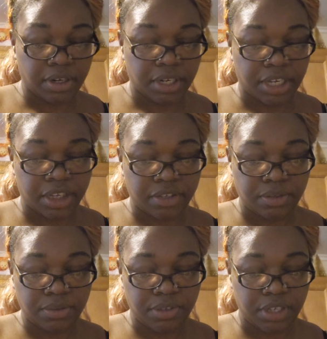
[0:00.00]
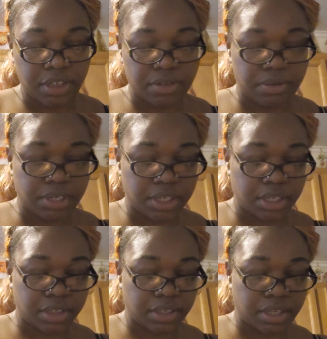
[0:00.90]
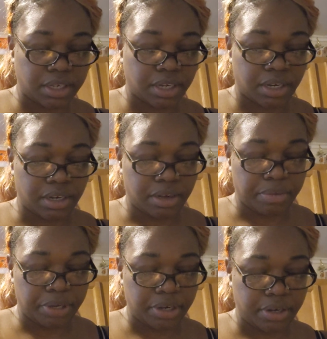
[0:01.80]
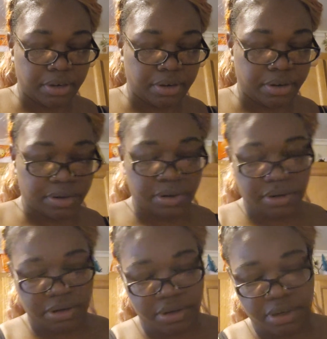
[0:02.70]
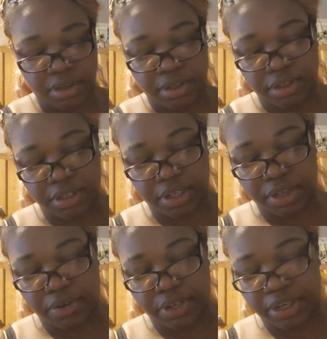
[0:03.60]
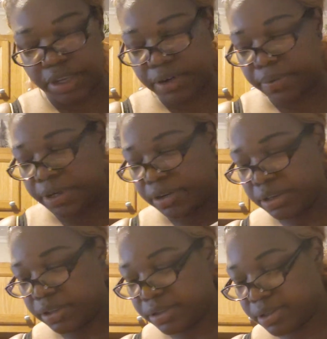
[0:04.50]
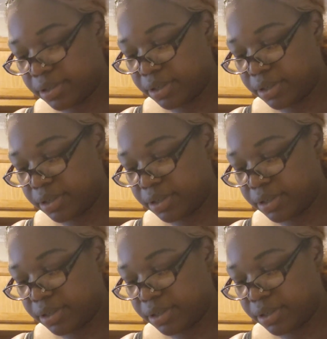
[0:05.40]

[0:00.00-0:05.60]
last two steaks, you guys, and dump it in here. So I can go ahead and get rid of this